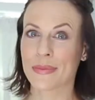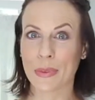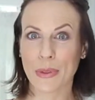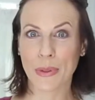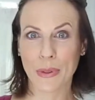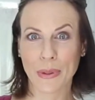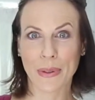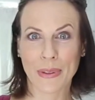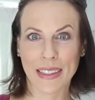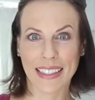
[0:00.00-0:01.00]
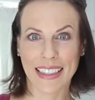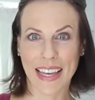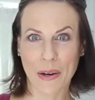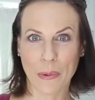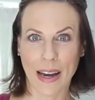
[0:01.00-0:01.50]
Ooh, look at
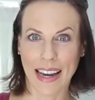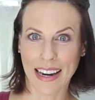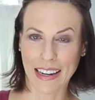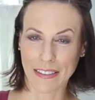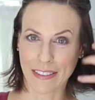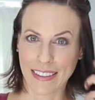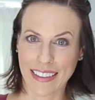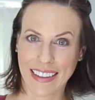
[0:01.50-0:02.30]
that wave.